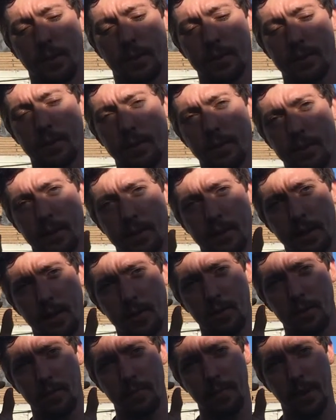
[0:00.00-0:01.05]
So the
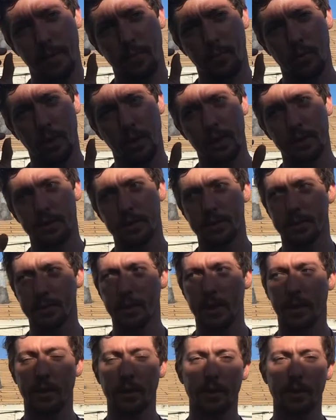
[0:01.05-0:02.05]
thinner the membrane, it's just like